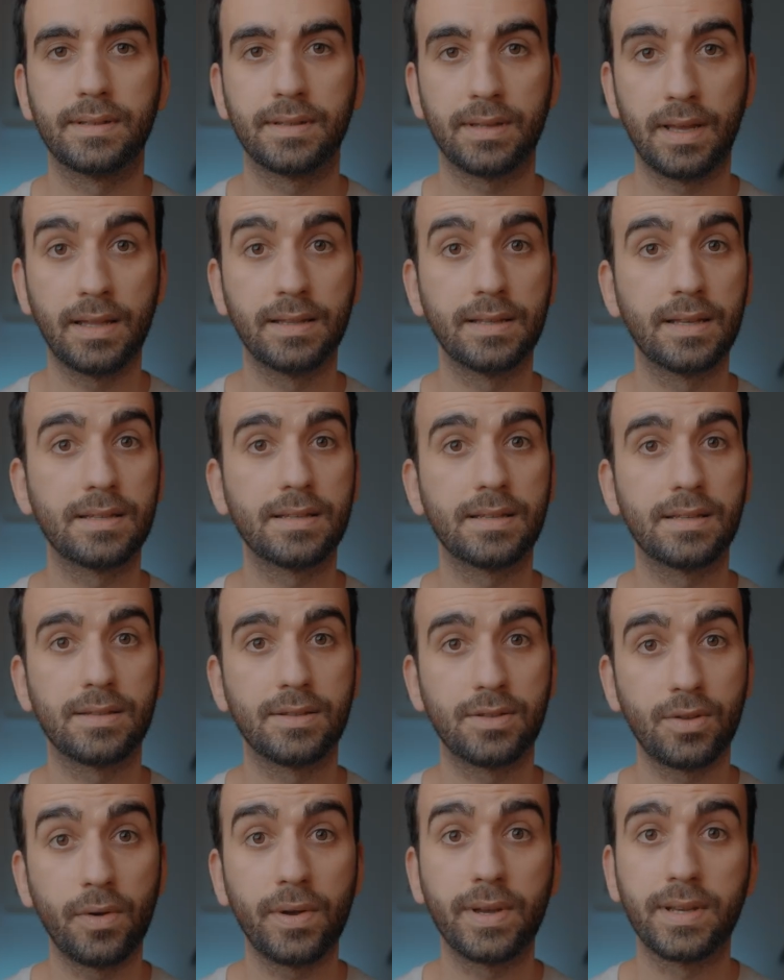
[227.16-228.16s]
And as
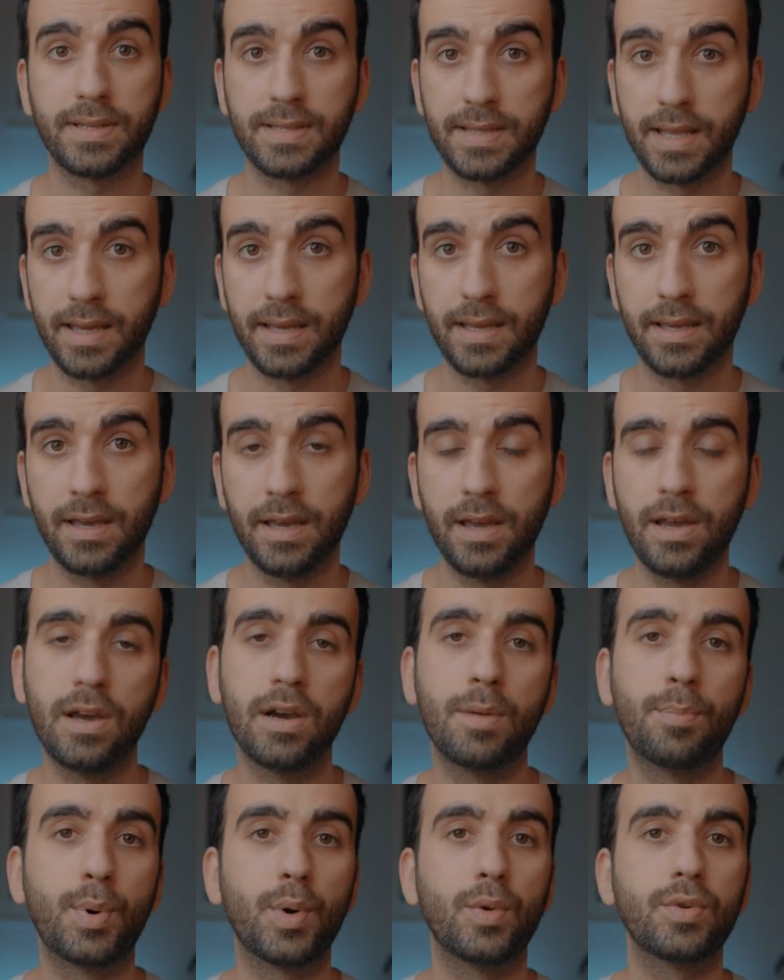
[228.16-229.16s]
Stoics say,
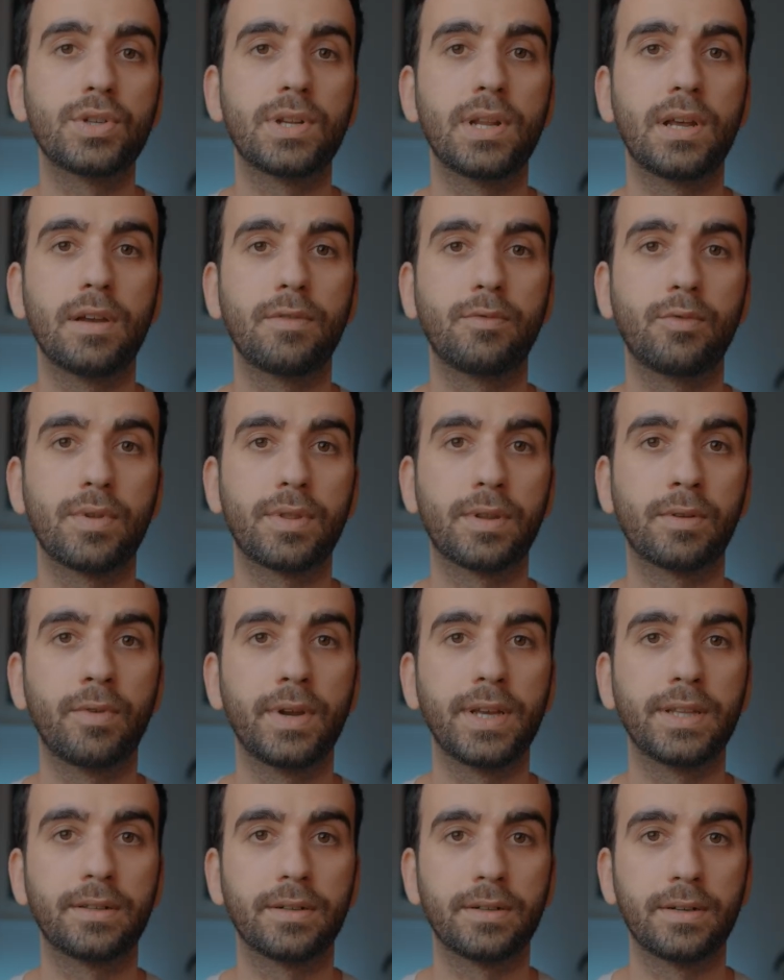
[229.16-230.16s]
approach life with
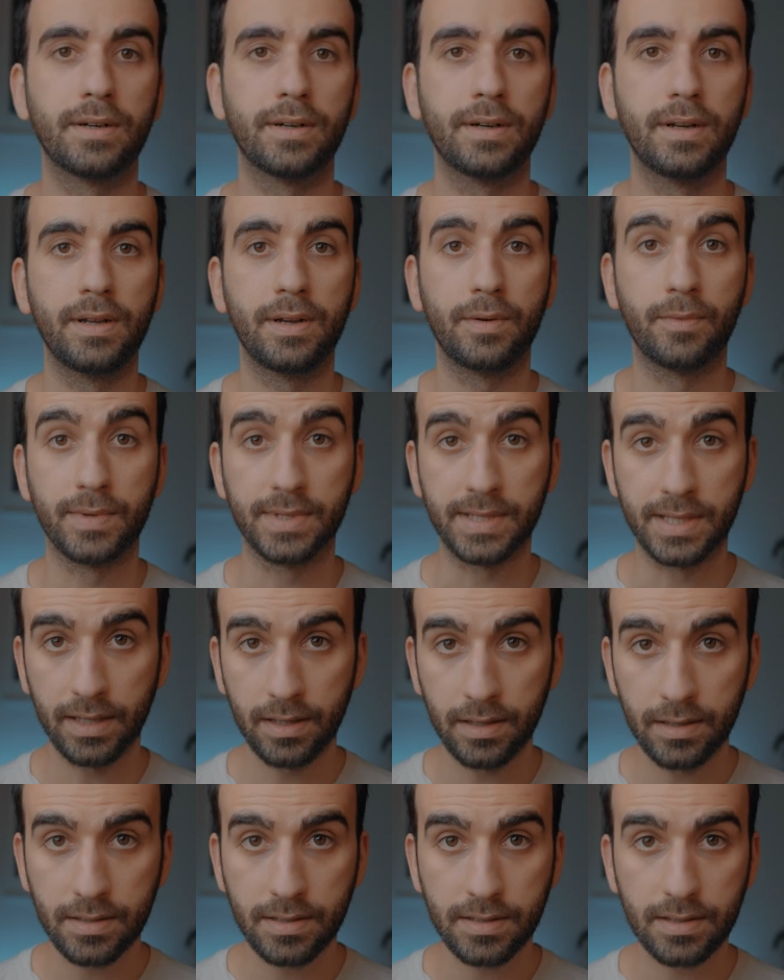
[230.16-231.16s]
greater
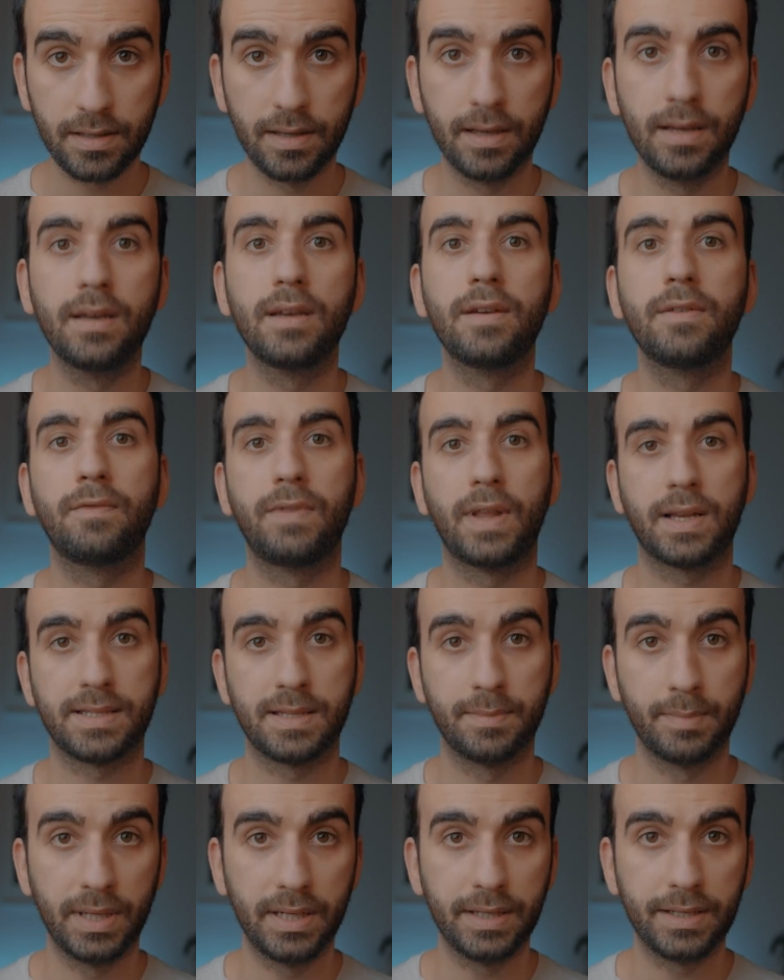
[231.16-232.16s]
resilience,
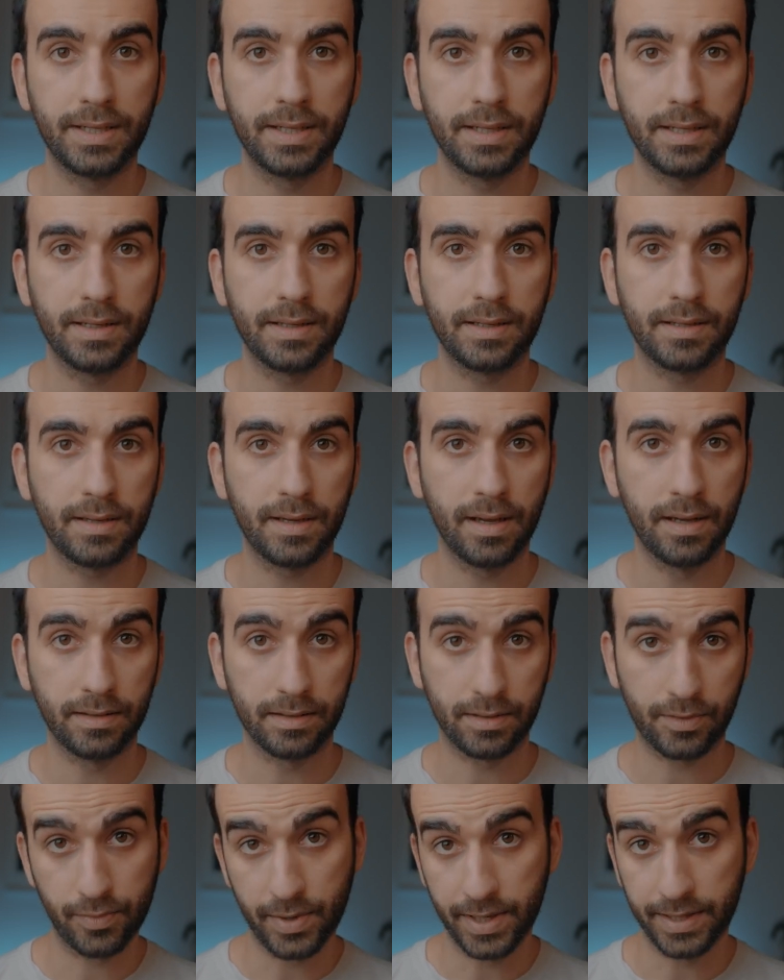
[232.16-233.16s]
flexibility,
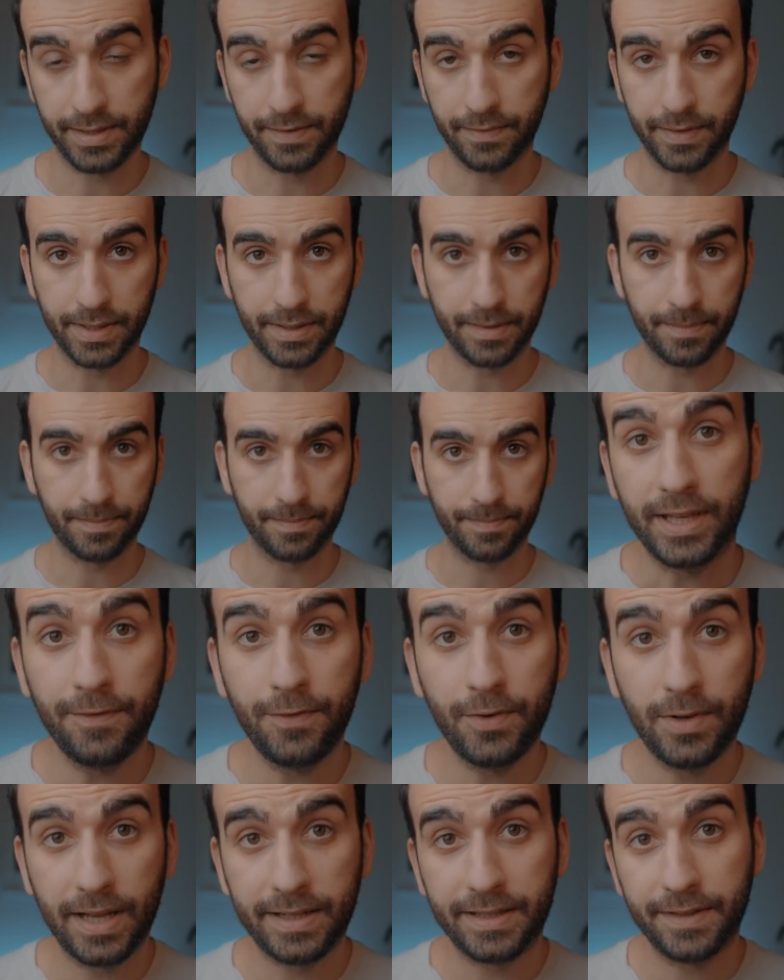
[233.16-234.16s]
and creativity.
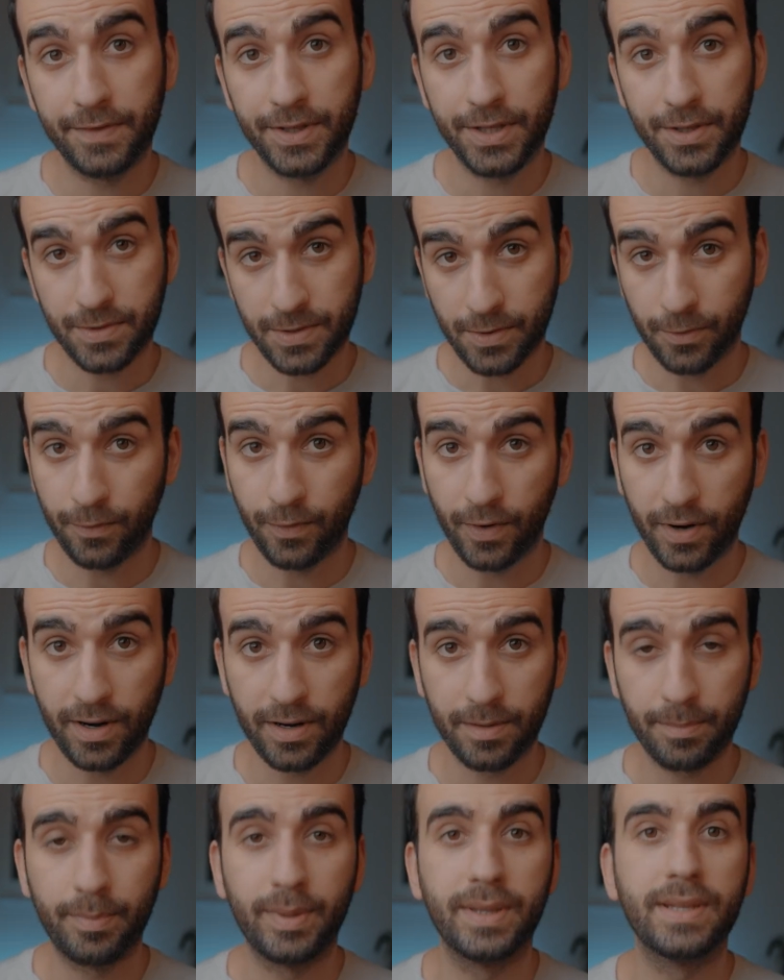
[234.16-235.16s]
If you like the video so
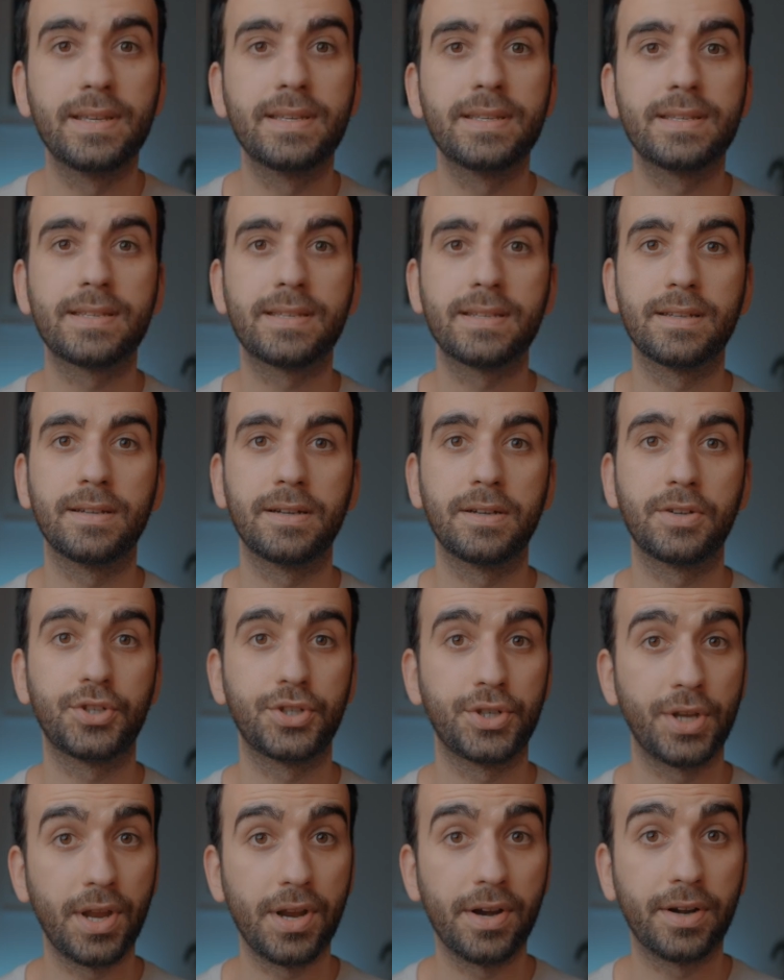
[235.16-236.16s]
far, please
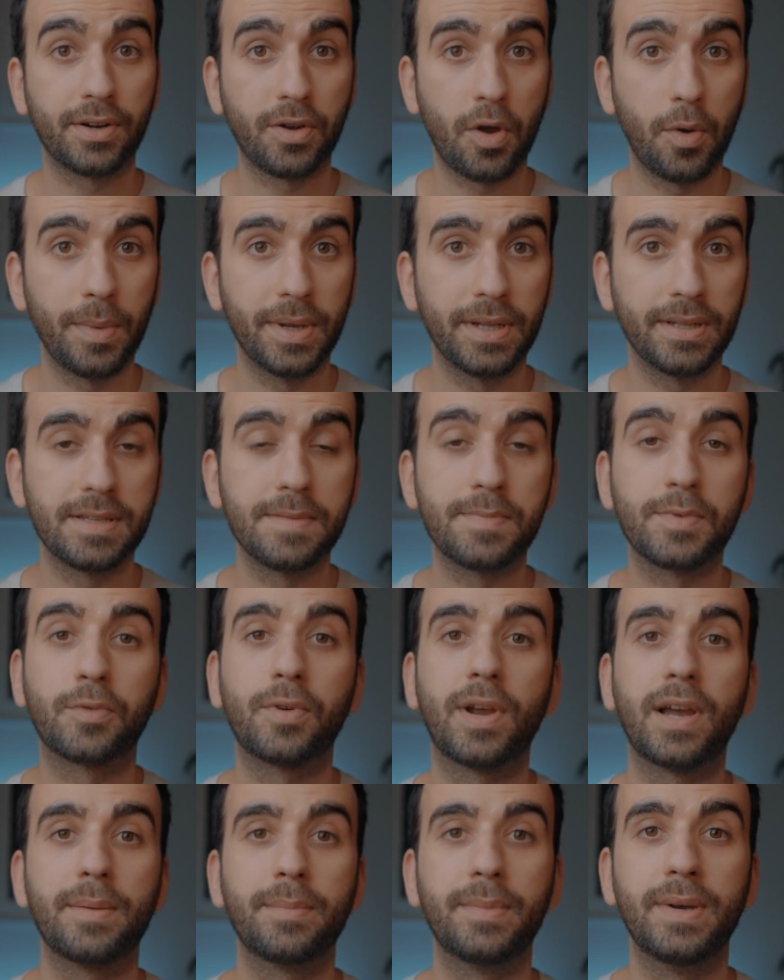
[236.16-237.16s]
share, comment,
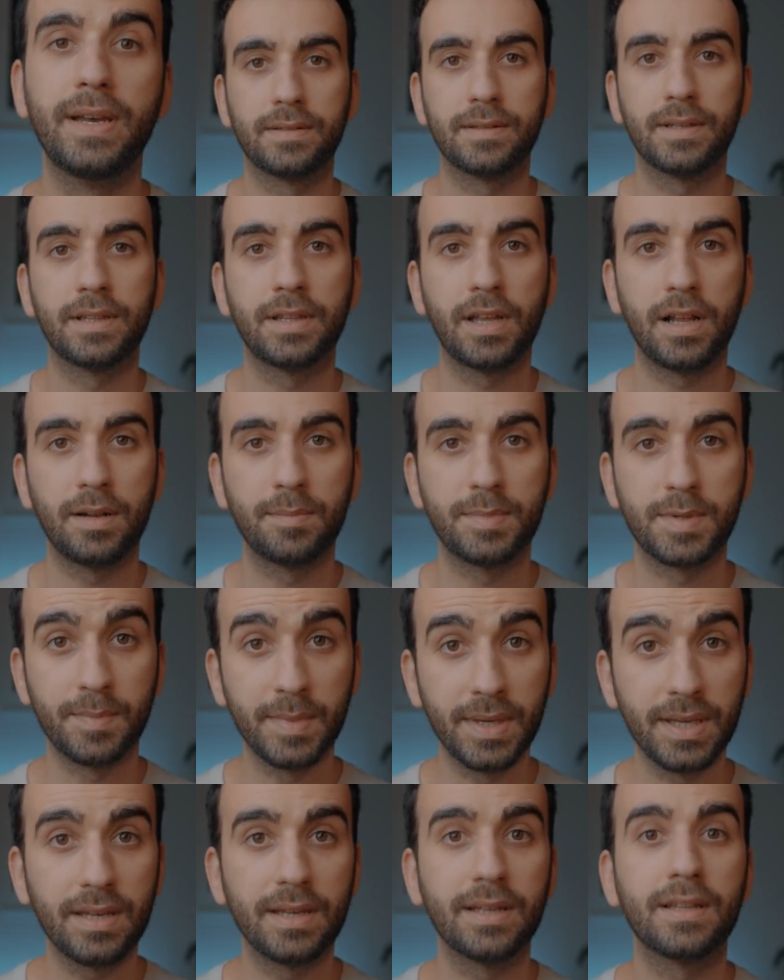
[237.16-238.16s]
subscribe. It helps
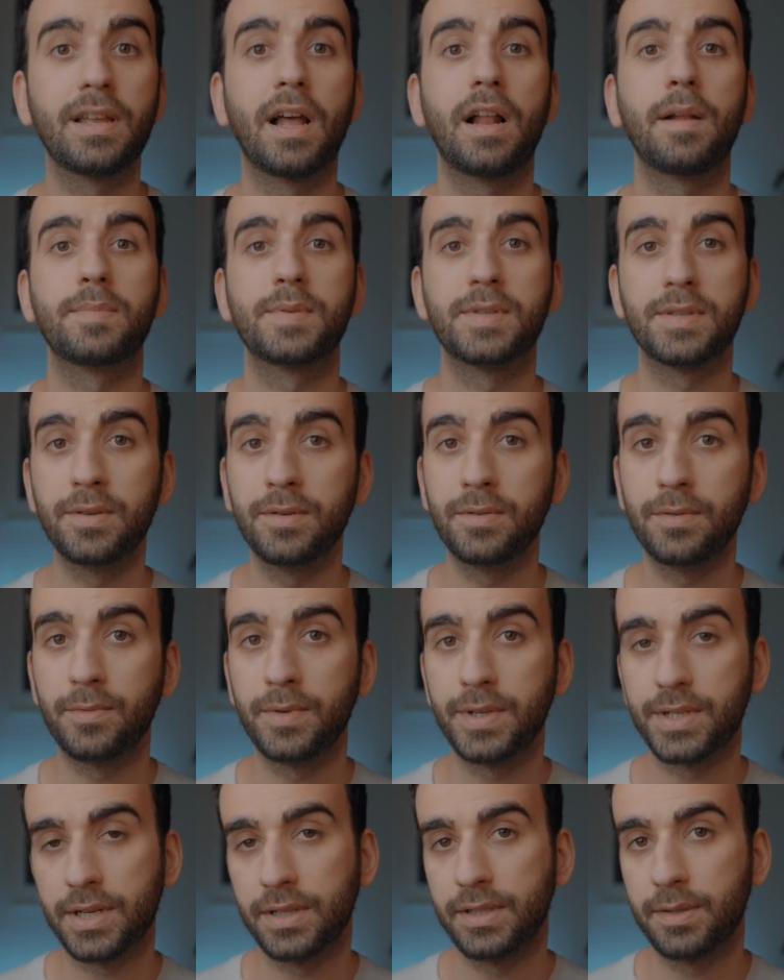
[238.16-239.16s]
me, it helps you
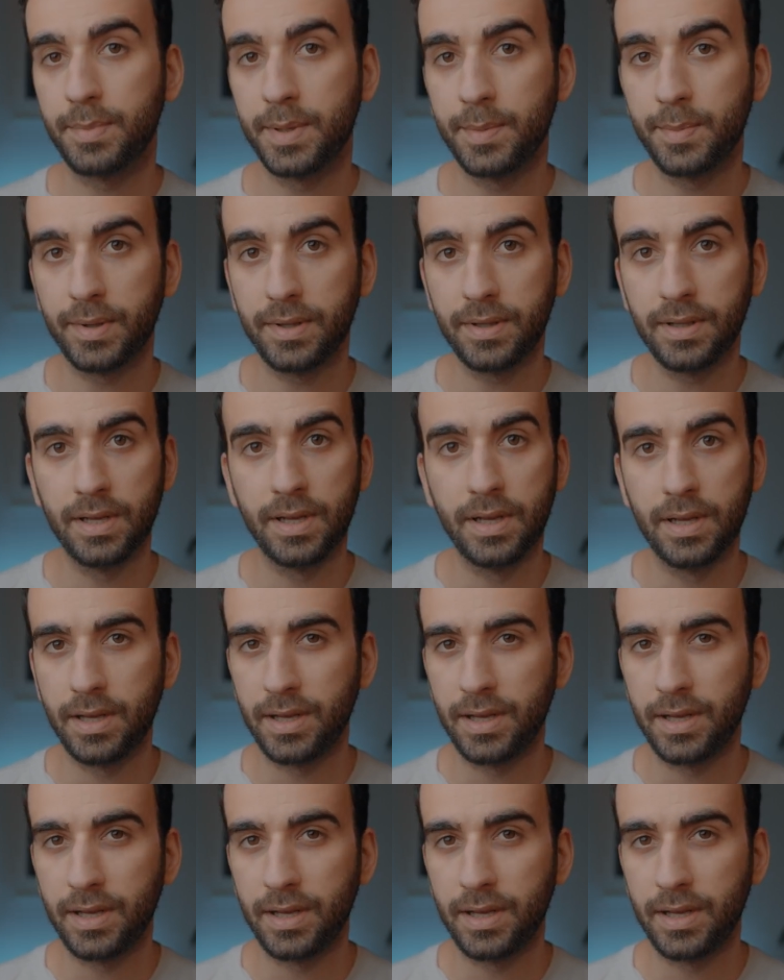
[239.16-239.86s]
reach other people.